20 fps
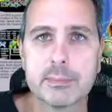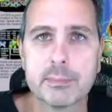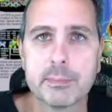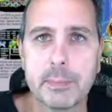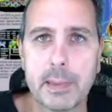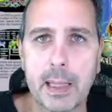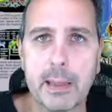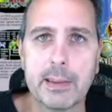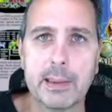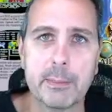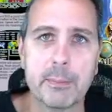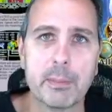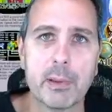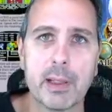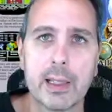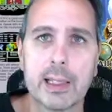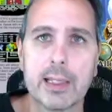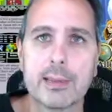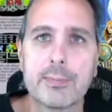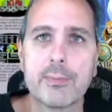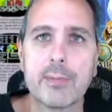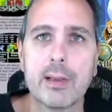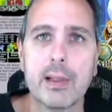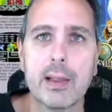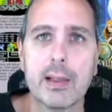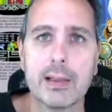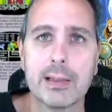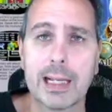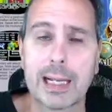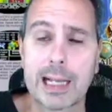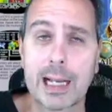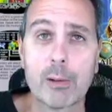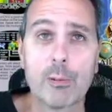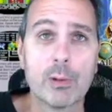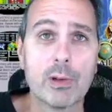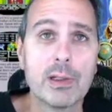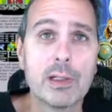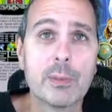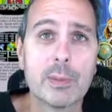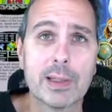and then play it. Like I
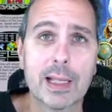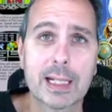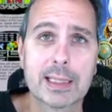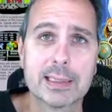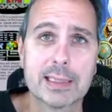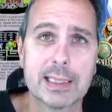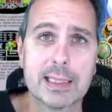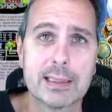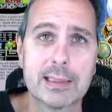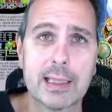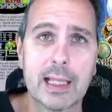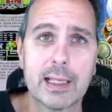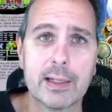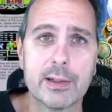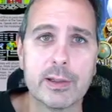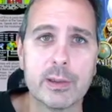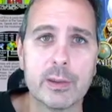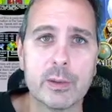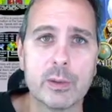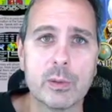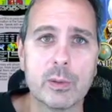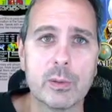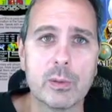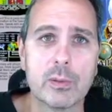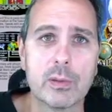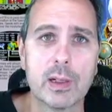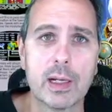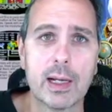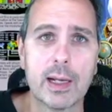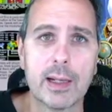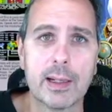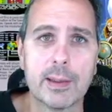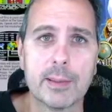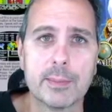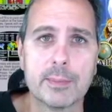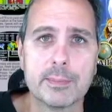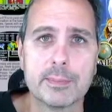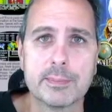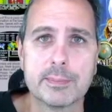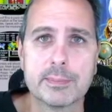really would like to get that new
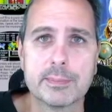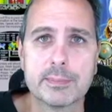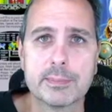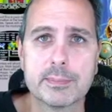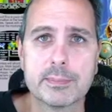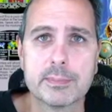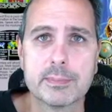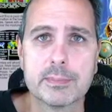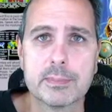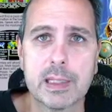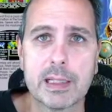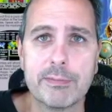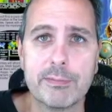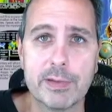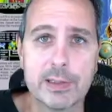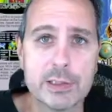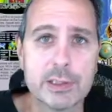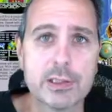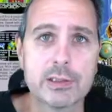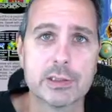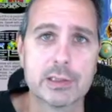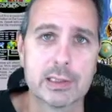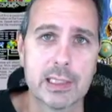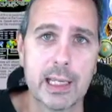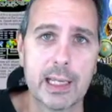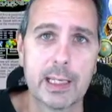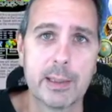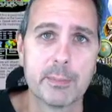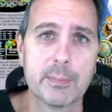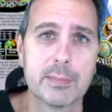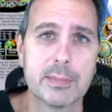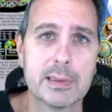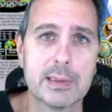Avengers game,